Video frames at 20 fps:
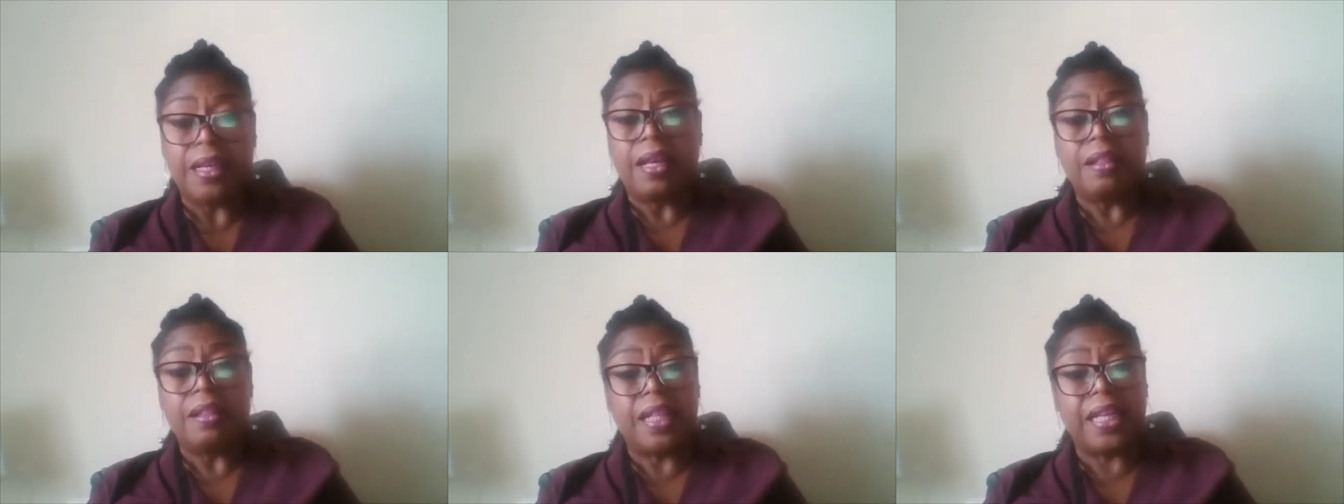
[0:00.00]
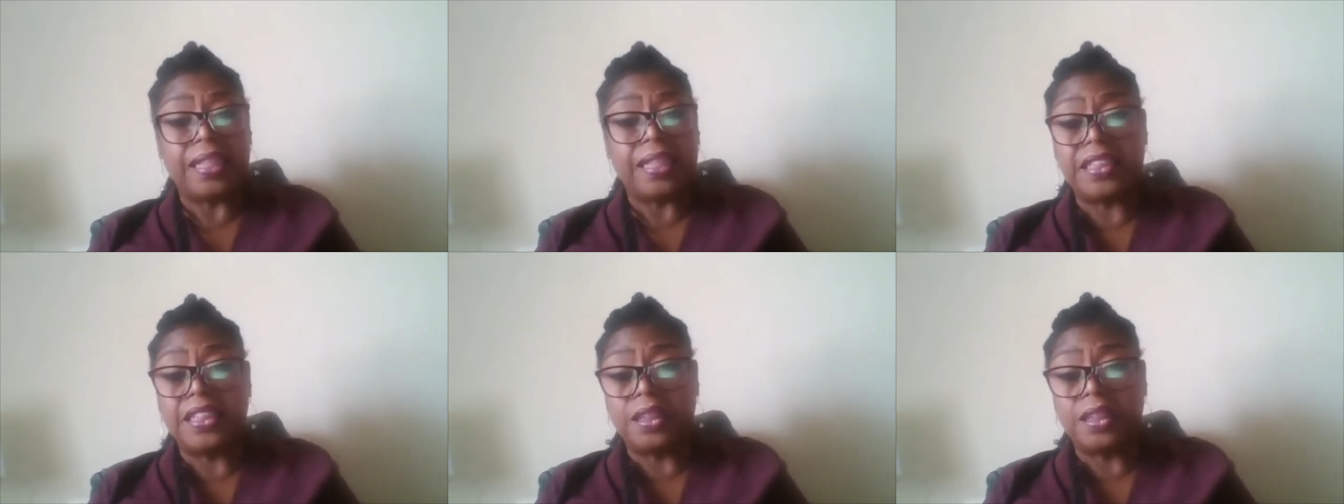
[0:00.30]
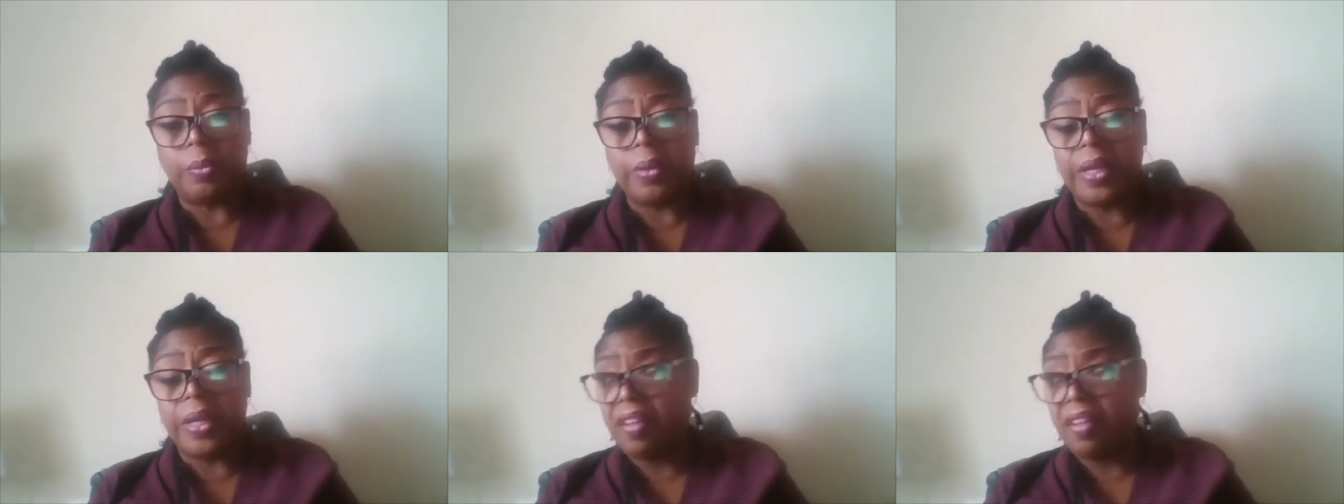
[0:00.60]
that is,
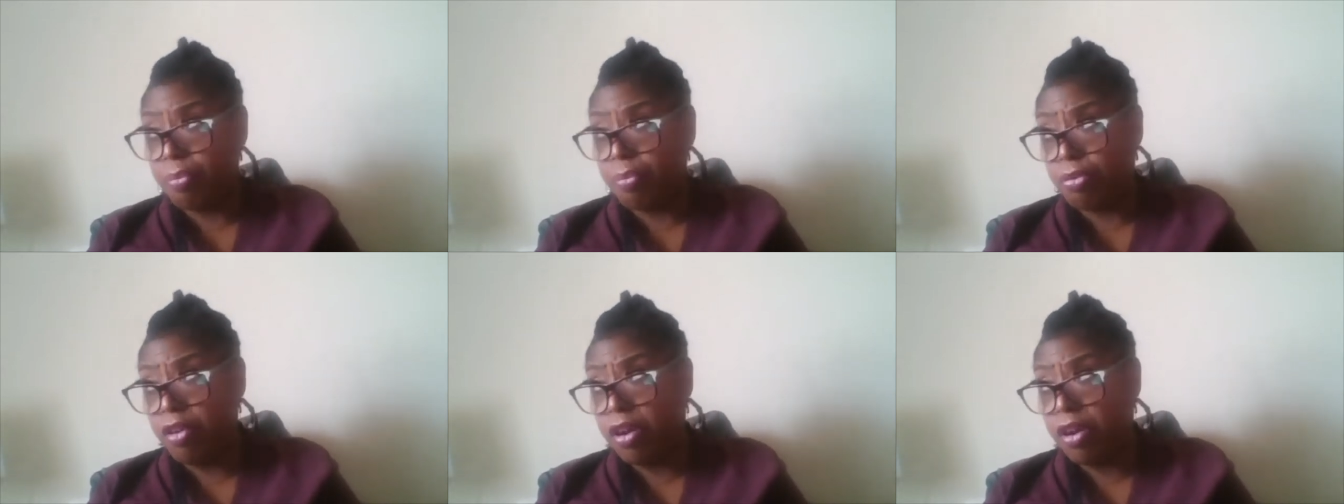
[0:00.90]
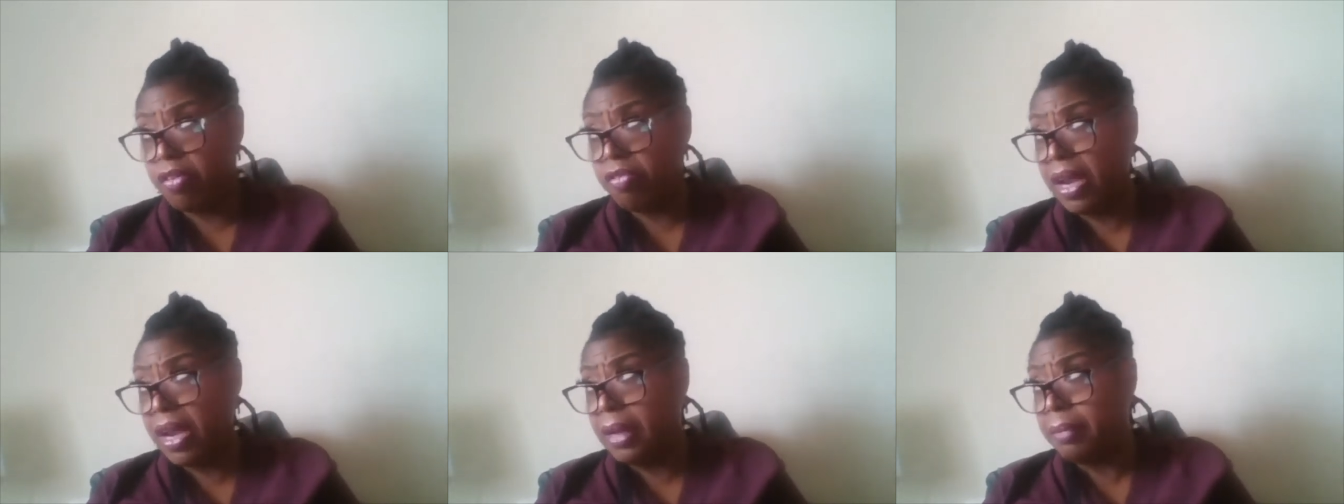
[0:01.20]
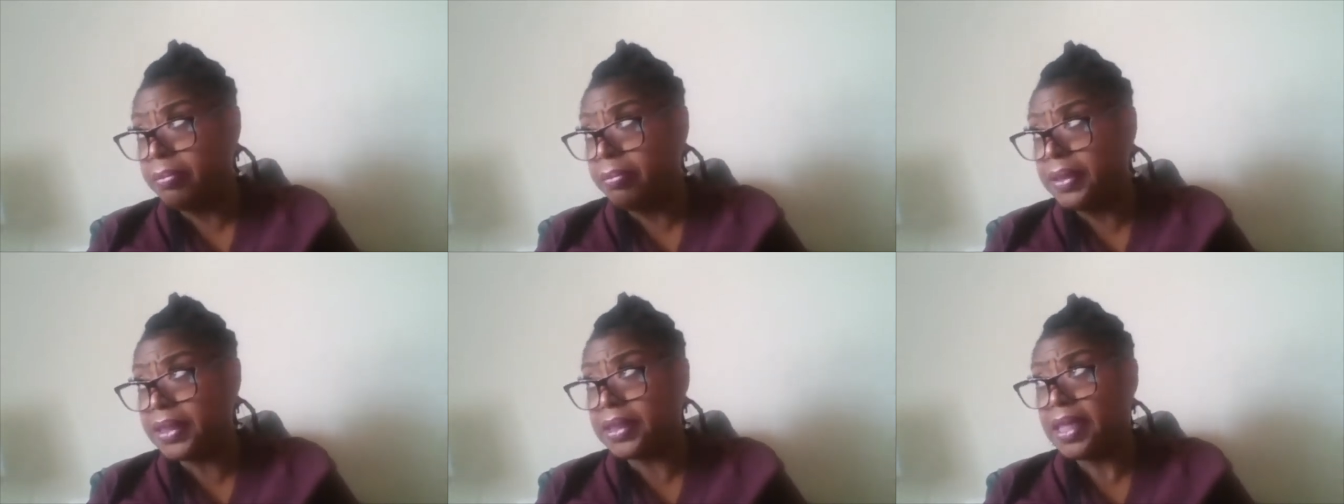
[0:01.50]
we have
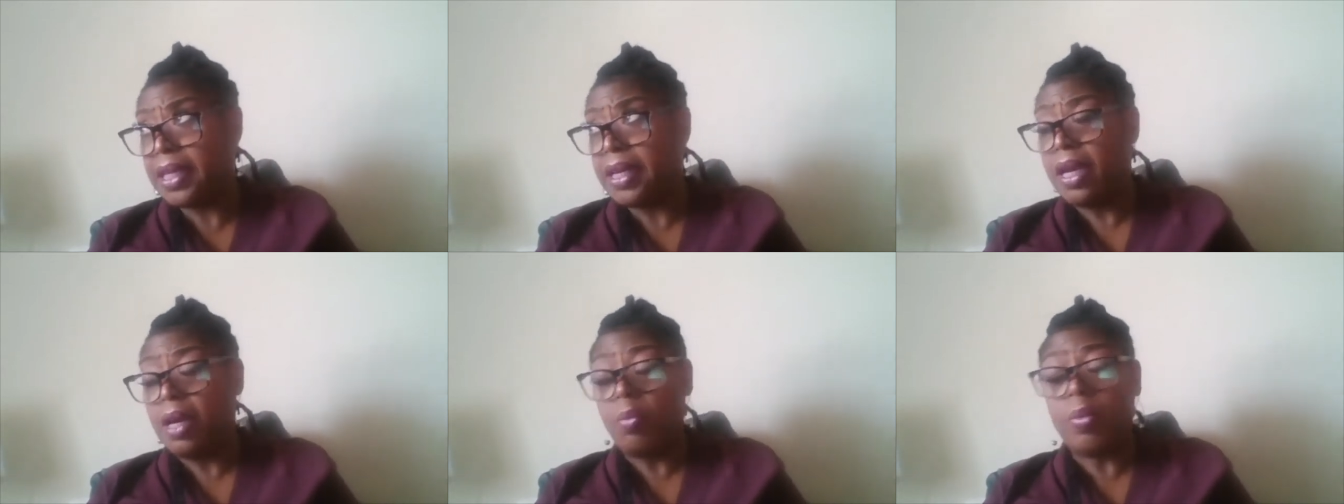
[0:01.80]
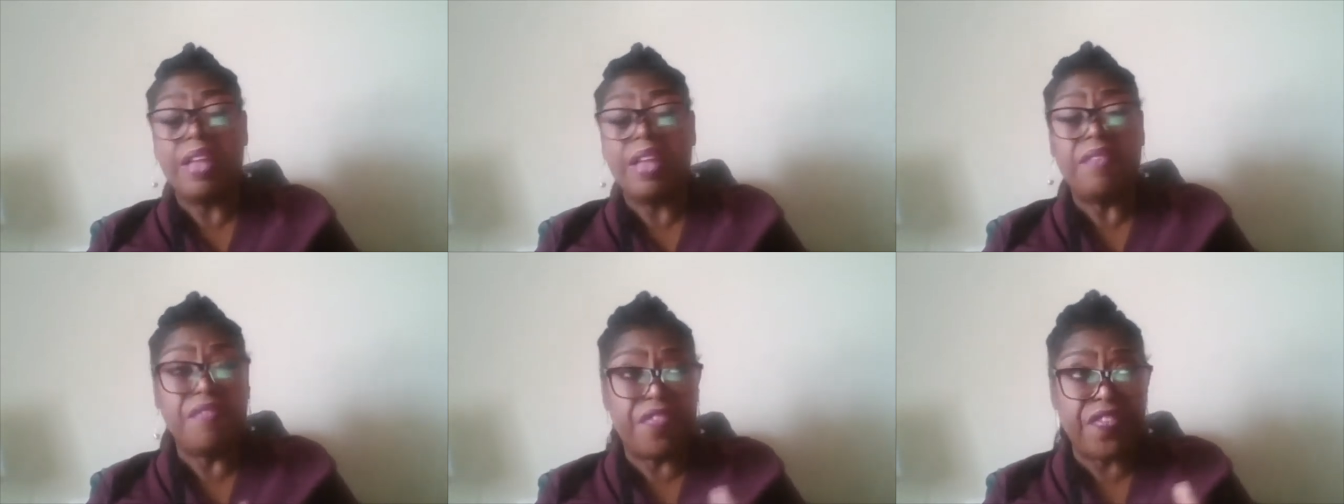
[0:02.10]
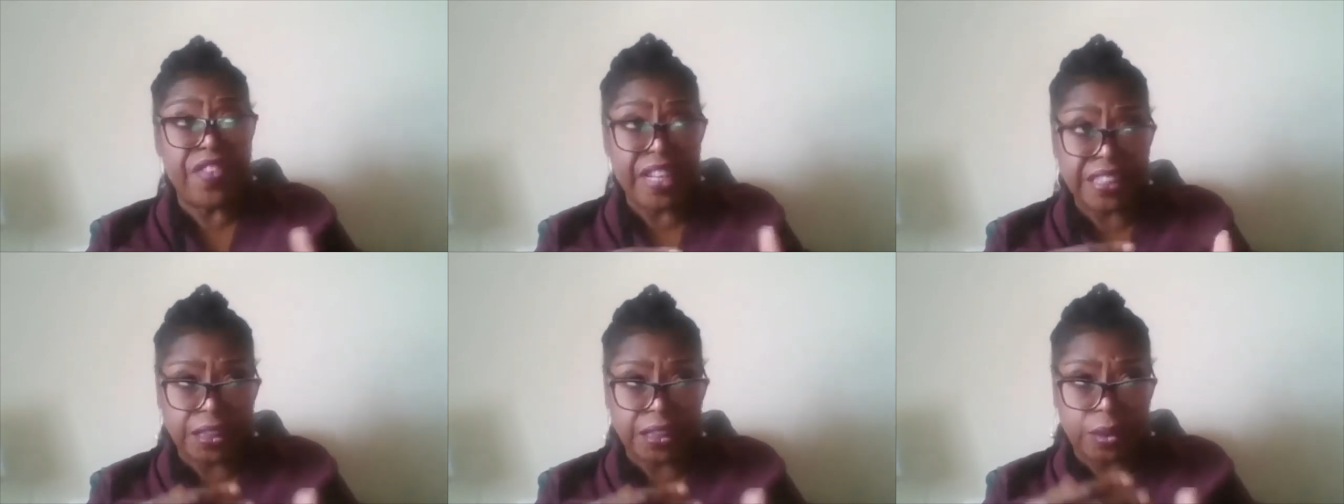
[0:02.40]
programs, we
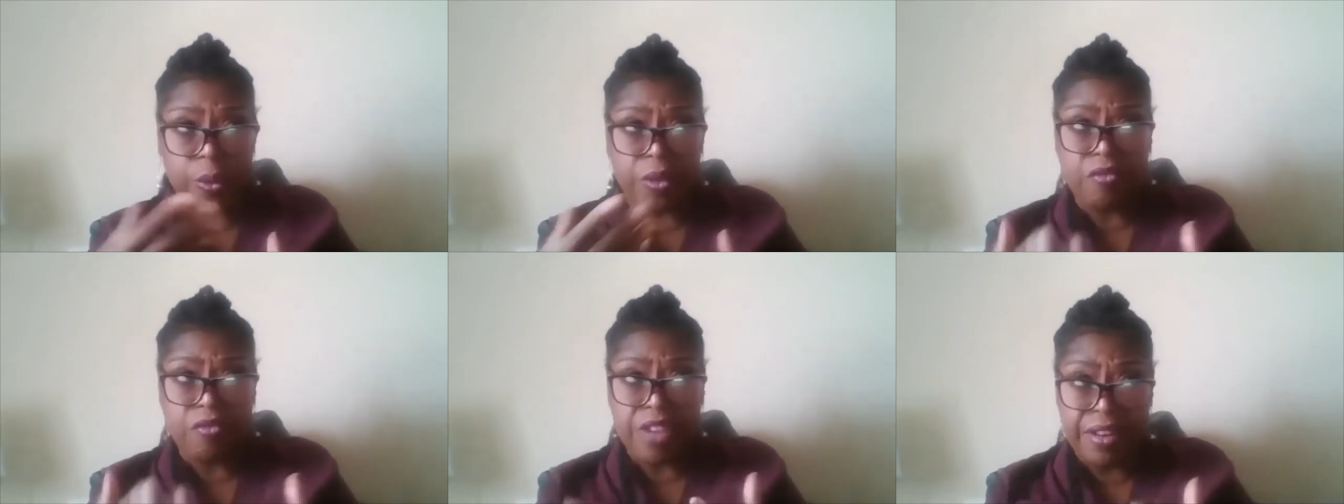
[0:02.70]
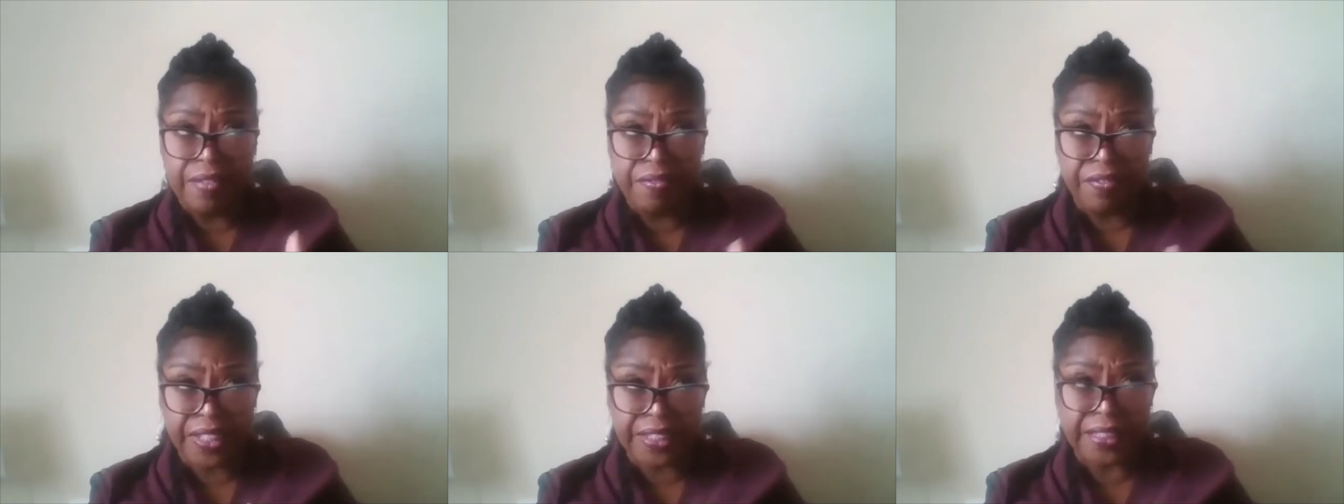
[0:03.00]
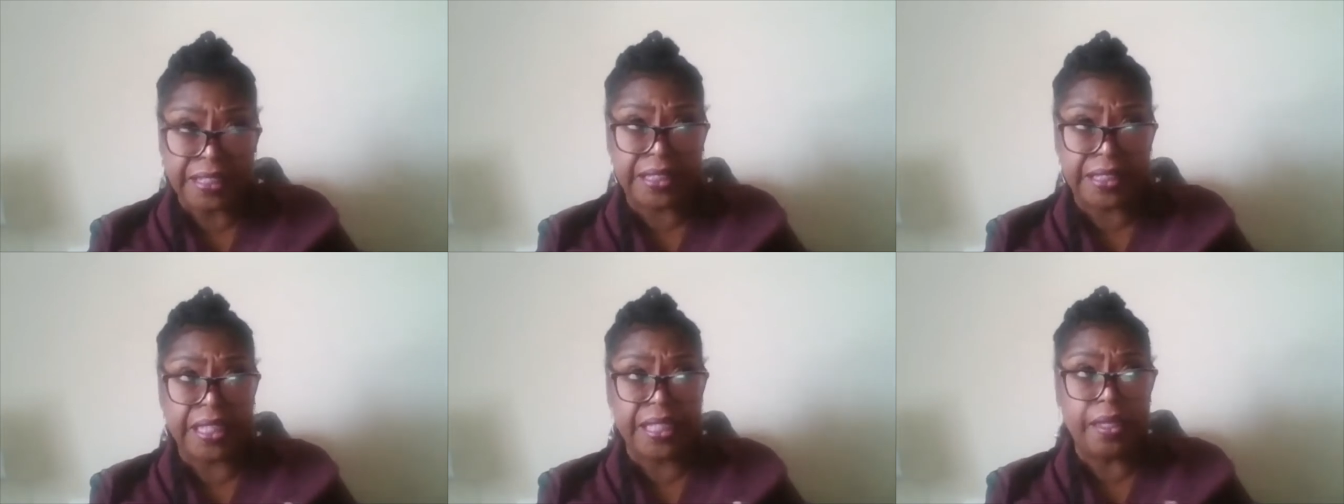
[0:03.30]
invest, we
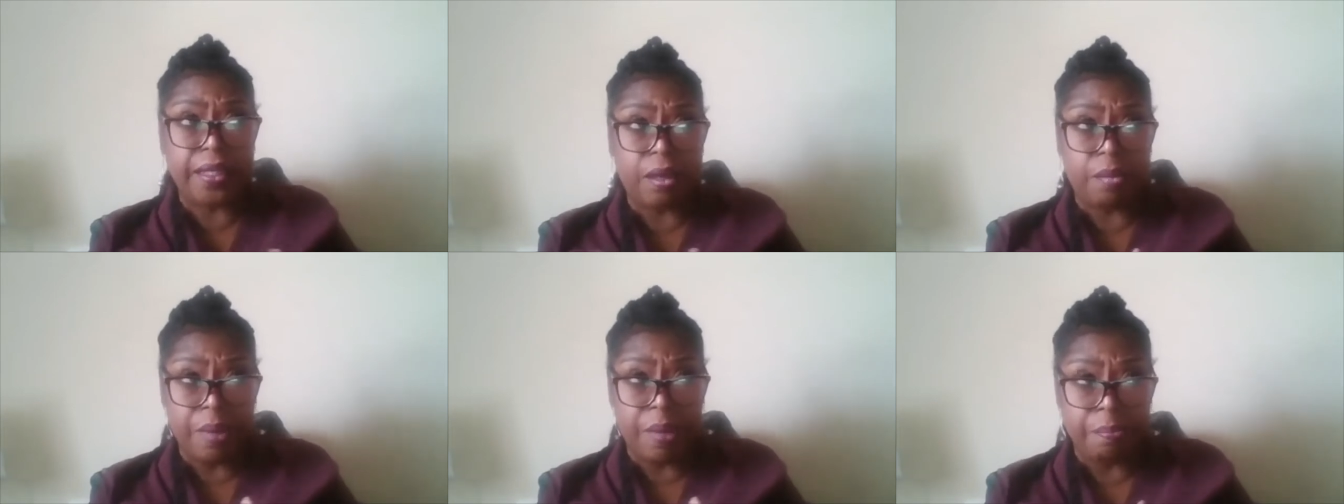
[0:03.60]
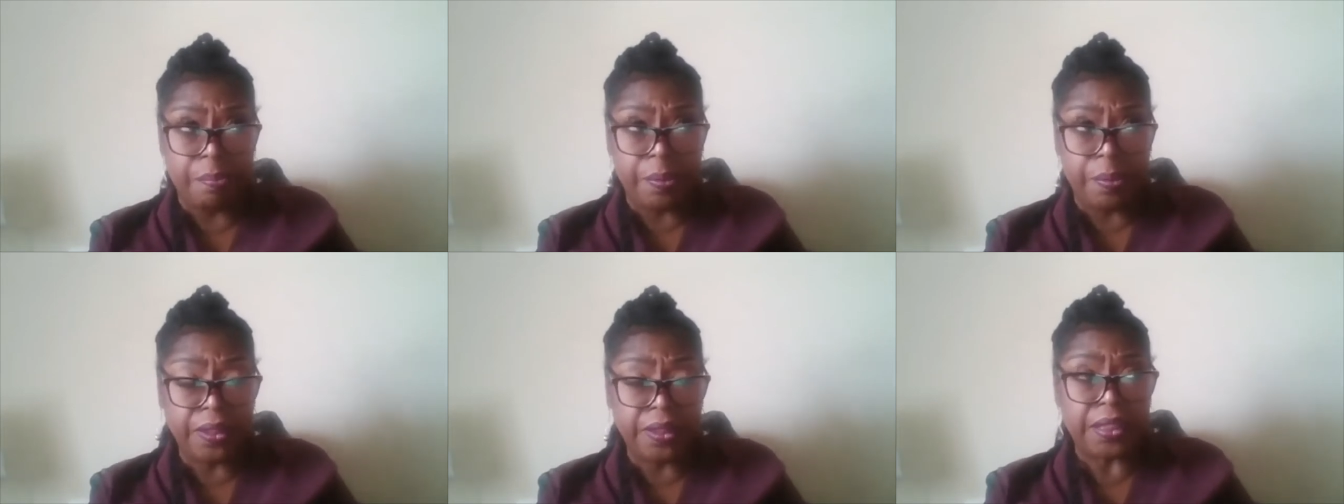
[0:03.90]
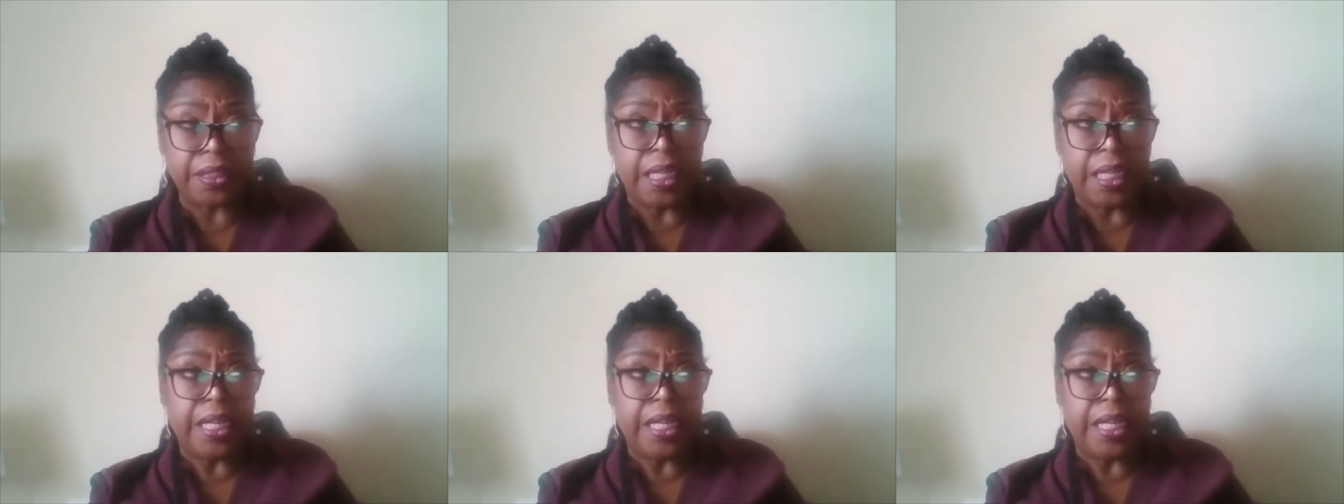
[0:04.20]
reinvest in our members.